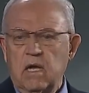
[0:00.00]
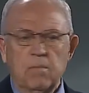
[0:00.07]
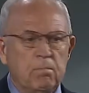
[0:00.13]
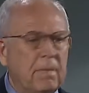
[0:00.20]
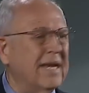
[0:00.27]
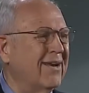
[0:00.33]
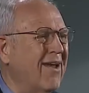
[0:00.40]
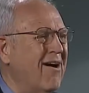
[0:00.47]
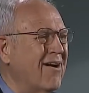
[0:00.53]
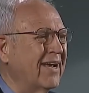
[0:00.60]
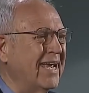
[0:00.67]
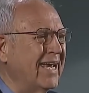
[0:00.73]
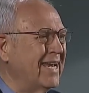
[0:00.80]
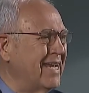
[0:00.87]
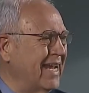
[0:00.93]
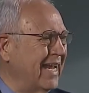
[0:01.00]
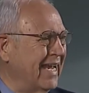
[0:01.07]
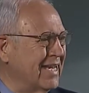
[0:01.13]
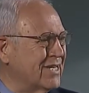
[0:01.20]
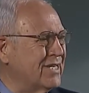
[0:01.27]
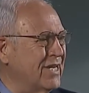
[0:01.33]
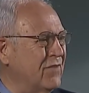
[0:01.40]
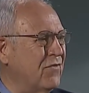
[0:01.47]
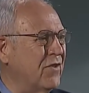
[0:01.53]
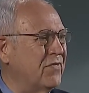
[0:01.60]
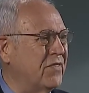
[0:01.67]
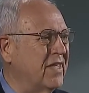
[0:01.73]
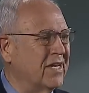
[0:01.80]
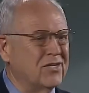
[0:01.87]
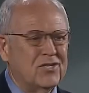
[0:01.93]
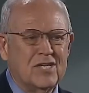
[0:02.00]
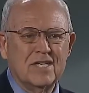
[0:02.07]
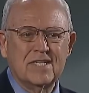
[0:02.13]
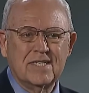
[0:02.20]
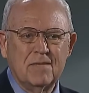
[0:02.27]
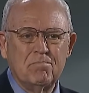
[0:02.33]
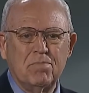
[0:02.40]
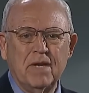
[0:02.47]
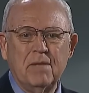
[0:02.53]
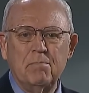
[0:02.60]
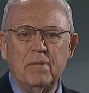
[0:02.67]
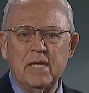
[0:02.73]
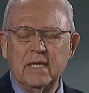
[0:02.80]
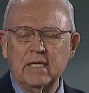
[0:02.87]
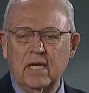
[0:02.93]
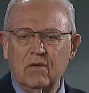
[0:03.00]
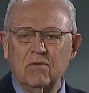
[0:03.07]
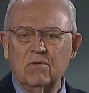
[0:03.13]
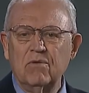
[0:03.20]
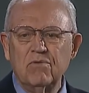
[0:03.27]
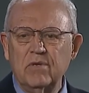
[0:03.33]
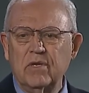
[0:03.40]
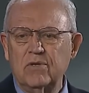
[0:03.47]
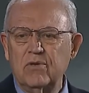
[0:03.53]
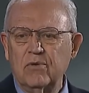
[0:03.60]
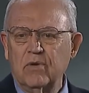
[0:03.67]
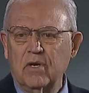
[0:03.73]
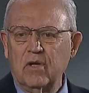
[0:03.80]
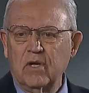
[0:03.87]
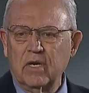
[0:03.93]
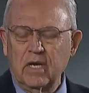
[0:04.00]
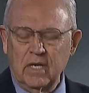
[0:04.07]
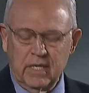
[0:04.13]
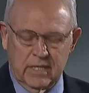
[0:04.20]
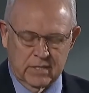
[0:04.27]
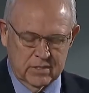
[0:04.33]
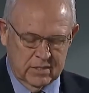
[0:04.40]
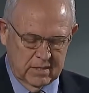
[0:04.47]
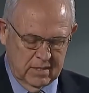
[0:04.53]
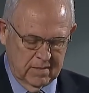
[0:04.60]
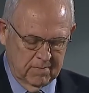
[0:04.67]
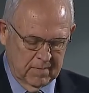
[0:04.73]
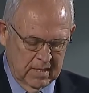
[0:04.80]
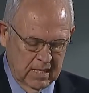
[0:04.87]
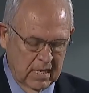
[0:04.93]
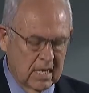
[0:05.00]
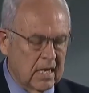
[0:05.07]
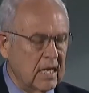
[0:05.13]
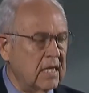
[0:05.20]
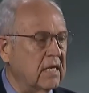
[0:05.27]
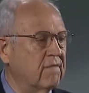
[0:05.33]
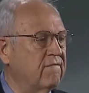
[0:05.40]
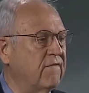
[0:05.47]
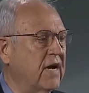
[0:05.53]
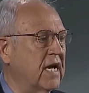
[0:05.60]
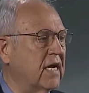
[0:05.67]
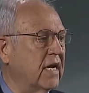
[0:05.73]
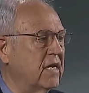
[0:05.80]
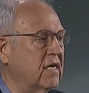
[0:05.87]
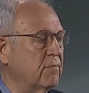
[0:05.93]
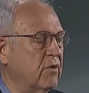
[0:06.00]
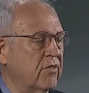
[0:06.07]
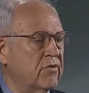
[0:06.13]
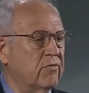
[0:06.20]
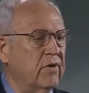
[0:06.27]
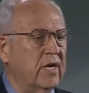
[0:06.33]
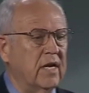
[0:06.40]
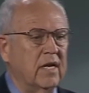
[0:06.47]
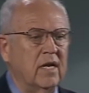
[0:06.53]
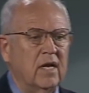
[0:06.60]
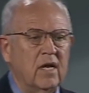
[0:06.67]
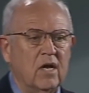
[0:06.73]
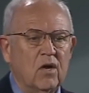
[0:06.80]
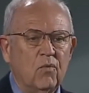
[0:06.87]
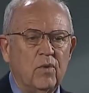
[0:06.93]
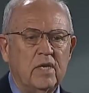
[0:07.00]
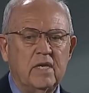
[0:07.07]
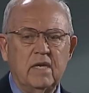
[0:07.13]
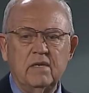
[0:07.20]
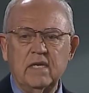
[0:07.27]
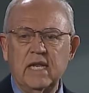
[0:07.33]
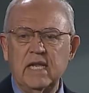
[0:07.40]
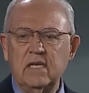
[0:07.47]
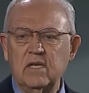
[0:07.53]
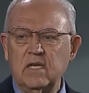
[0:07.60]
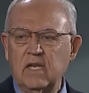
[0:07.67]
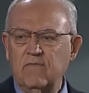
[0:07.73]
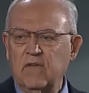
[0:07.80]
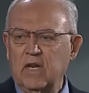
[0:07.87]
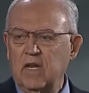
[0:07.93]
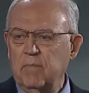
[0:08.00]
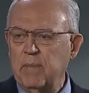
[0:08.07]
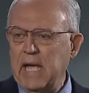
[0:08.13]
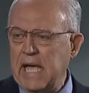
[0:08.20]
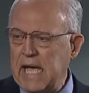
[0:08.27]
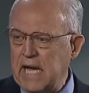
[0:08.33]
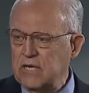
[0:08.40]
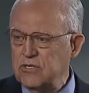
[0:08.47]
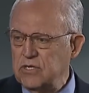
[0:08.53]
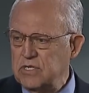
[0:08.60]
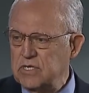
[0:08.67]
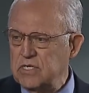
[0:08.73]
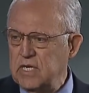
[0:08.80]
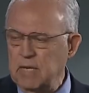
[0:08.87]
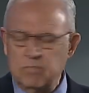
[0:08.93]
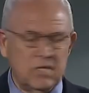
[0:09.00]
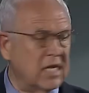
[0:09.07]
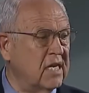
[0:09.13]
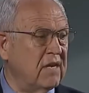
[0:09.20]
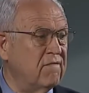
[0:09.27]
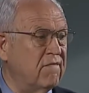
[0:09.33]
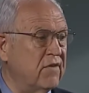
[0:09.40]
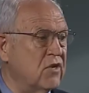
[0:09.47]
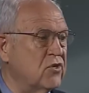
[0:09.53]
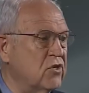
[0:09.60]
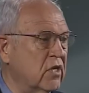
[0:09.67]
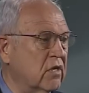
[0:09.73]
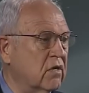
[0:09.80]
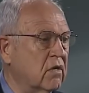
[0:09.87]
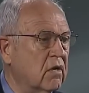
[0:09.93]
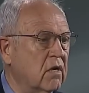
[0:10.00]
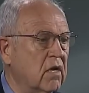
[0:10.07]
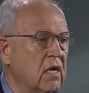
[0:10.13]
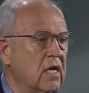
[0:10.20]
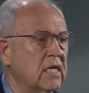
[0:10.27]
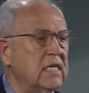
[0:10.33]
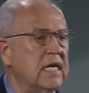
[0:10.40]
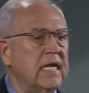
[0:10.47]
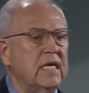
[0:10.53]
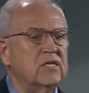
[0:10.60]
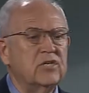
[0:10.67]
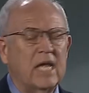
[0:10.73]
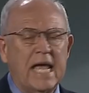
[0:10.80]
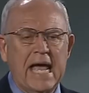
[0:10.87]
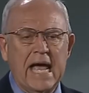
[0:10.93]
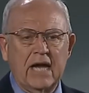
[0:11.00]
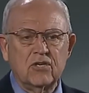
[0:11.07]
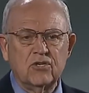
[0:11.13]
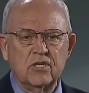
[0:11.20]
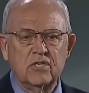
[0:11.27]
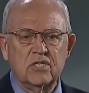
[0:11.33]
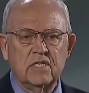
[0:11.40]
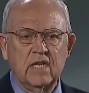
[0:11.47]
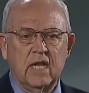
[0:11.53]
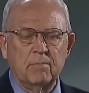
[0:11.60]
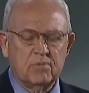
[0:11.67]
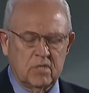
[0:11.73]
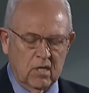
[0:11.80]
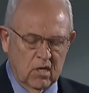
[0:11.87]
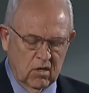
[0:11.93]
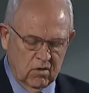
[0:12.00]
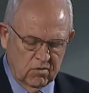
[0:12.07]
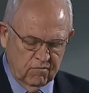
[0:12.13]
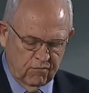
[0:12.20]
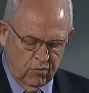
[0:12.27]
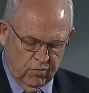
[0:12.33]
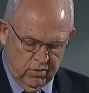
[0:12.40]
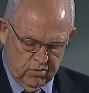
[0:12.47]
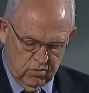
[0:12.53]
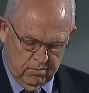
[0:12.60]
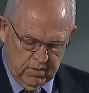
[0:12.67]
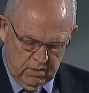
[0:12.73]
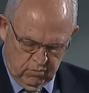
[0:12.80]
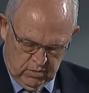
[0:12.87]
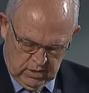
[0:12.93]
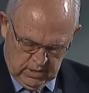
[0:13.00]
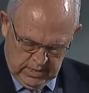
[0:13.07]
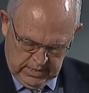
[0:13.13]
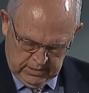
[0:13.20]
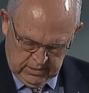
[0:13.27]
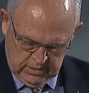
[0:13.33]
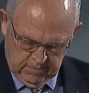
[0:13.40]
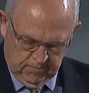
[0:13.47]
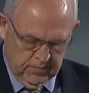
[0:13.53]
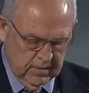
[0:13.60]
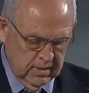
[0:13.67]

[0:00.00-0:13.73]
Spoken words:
Belonging is different than just simply being included on a list. And then finally, number 3, we need to develop action steps. Any vision needs action steps for it to be realized.